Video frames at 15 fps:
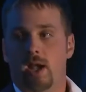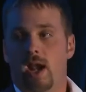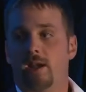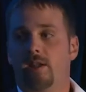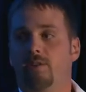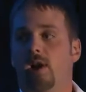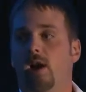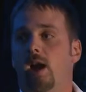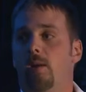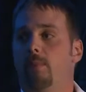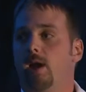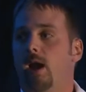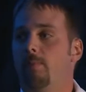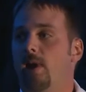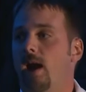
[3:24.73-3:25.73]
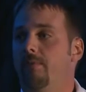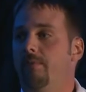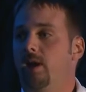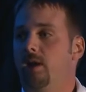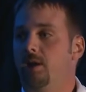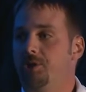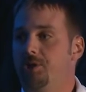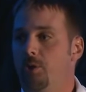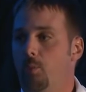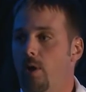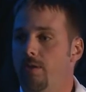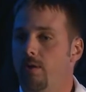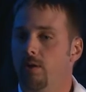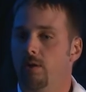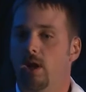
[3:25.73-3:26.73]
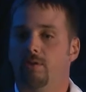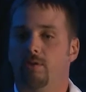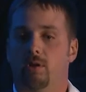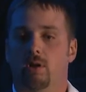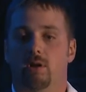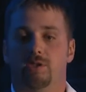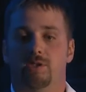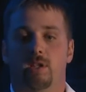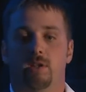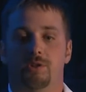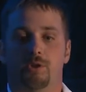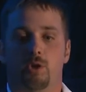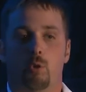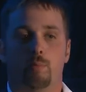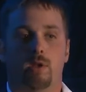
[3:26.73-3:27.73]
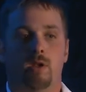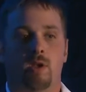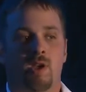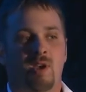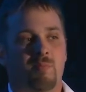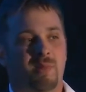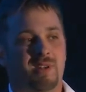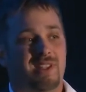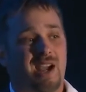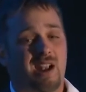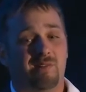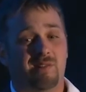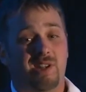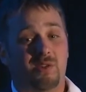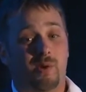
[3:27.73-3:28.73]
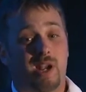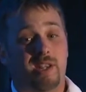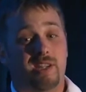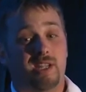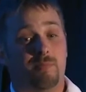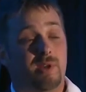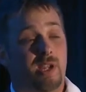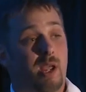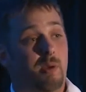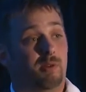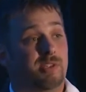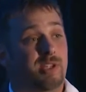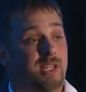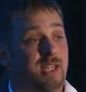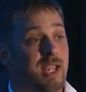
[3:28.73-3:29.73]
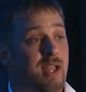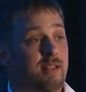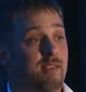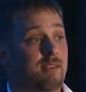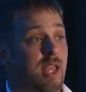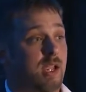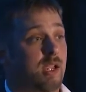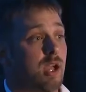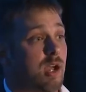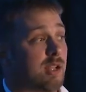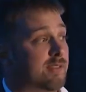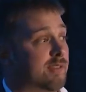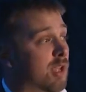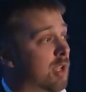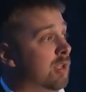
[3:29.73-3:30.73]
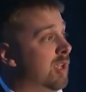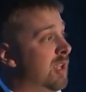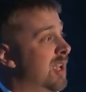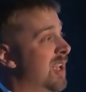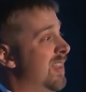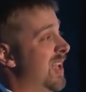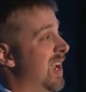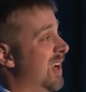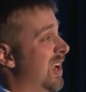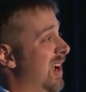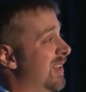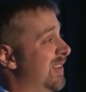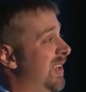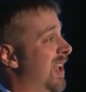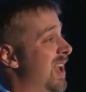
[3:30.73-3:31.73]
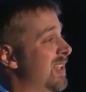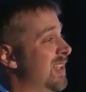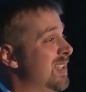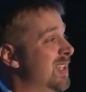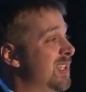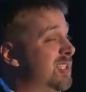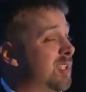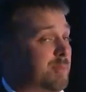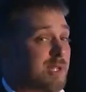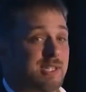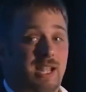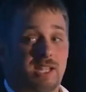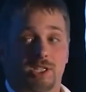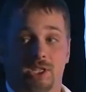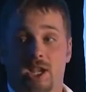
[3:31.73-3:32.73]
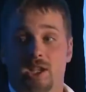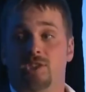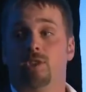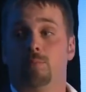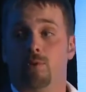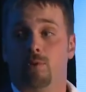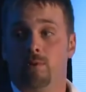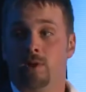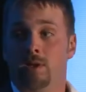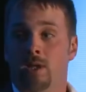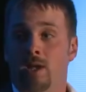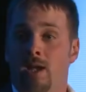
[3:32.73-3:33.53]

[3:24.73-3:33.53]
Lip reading: Anytime that I'm having an issue, whether or not the call center is open. But not only do I need to be able to get to that content needs to be digestible.